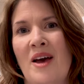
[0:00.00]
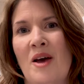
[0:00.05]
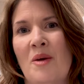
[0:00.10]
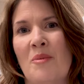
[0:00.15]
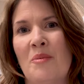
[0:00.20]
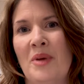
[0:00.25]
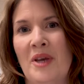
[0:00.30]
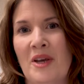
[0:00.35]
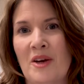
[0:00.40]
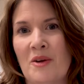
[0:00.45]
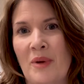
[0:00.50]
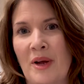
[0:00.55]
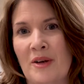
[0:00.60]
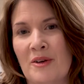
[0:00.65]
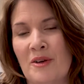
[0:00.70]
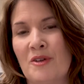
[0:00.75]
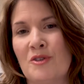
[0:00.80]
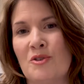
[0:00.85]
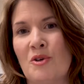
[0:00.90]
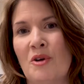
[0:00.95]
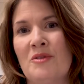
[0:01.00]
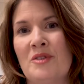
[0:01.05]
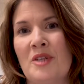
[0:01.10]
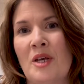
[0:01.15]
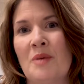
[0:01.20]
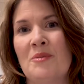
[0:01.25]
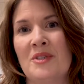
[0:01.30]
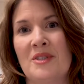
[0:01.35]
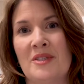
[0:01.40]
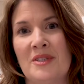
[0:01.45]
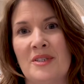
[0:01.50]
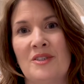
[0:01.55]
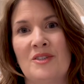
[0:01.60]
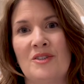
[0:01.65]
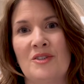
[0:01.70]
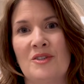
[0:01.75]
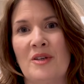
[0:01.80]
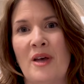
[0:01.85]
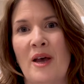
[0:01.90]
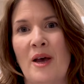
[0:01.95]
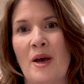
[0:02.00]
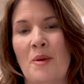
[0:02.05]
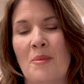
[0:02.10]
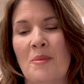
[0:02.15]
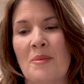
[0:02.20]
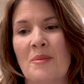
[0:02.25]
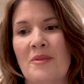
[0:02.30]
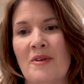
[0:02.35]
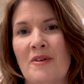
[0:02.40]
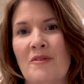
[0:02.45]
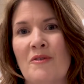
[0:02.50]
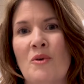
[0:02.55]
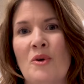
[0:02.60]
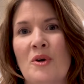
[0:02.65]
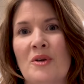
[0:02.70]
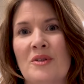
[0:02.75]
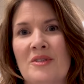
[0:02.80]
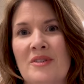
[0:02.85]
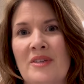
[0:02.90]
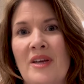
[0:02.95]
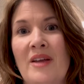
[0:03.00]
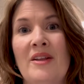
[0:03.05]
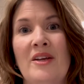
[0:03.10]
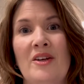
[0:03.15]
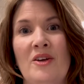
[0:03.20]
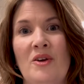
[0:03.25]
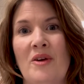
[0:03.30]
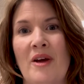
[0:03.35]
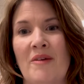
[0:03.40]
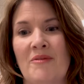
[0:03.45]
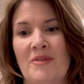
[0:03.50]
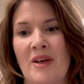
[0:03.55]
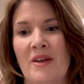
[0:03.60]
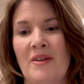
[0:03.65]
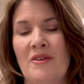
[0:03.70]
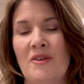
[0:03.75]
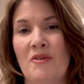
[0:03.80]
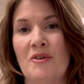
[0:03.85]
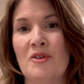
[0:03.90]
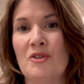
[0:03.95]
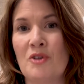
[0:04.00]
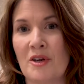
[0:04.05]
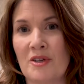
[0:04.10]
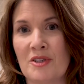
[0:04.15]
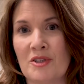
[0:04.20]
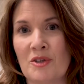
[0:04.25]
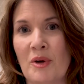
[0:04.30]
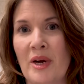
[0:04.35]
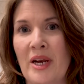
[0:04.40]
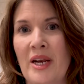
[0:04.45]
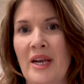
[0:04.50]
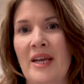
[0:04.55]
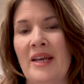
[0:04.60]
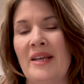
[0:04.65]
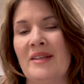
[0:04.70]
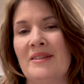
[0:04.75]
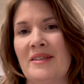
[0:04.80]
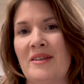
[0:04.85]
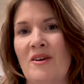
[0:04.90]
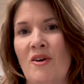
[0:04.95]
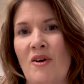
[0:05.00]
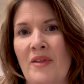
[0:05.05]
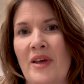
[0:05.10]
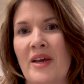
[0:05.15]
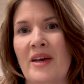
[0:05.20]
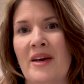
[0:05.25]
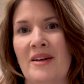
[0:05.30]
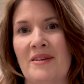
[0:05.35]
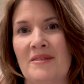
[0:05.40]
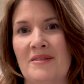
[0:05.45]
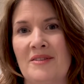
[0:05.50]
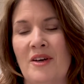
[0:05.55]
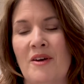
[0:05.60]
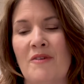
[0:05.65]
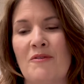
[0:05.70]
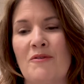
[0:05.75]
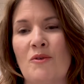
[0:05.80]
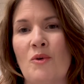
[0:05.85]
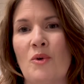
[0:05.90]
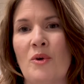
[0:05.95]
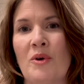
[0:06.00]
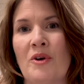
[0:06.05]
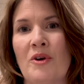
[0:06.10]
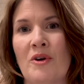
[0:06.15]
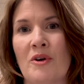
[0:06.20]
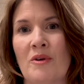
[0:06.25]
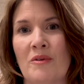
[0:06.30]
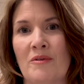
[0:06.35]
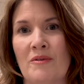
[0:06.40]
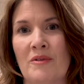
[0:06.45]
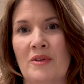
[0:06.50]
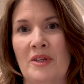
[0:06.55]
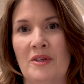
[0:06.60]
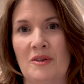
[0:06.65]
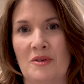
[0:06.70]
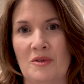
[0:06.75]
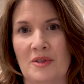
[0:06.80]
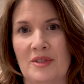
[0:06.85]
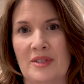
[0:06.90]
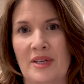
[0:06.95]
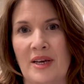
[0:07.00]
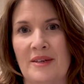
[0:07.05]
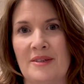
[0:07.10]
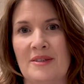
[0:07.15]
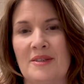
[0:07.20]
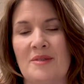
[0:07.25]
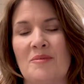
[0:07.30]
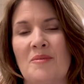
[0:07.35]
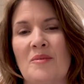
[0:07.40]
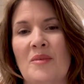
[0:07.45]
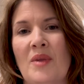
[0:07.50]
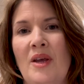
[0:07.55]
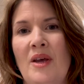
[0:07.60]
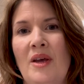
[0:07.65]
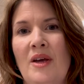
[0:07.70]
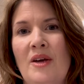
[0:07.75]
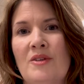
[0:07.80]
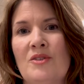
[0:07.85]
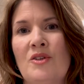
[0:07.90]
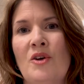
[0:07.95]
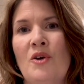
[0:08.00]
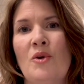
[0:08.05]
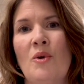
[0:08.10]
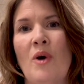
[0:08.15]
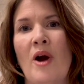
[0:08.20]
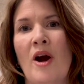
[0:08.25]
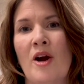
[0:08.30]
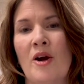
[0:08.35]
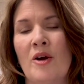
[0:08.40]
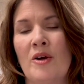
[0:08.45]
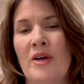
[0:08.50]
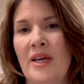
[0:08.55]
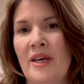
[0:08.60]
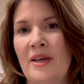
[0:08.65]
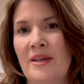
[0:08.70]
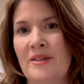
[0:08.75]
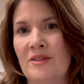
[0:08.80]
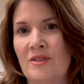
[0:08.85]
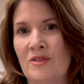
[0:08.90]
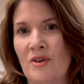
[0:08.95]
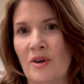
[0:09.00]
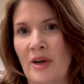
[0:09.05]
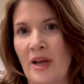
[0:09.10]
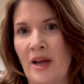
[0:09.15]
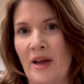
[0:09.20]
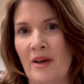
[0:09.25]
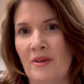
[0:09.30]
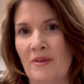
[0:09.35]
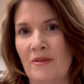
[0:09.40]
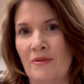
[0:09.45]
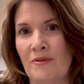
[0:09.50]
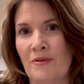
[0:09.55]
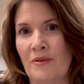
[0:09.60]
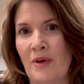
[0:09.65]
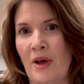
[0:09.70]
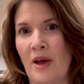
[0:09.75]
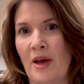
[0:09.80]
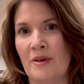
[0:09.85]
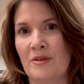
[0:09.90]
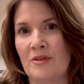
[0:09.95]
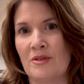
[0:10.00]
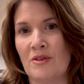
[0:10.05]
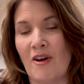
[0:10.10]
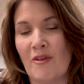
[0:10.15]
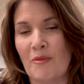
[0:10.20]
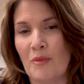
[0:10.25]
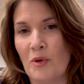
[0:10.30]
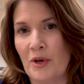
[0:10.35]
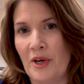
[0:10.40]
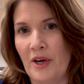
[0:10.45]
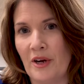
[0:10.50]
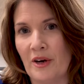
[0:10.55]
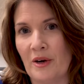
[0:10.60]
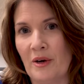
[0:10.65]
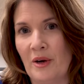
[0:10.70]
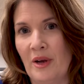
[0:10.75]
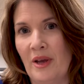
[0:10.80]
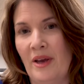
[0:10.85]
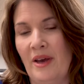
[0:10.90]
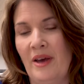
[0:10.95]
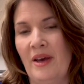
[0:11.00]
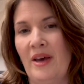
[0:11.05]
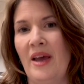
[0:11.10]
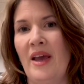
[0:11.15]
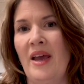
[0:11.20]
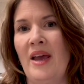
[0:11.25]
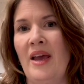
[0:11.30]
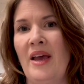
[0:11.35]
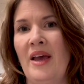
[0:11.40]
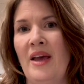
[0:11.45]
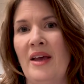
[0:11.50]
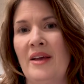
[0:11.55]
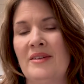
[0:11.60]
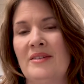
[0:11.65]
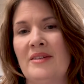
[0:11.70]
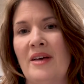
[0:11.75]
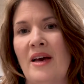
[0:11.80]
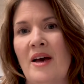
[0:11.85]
being around controlled substances, of course, and then you have to do the drug screenings and all that kind of stuff for your clinical sites. So our kids start out sophomore year, and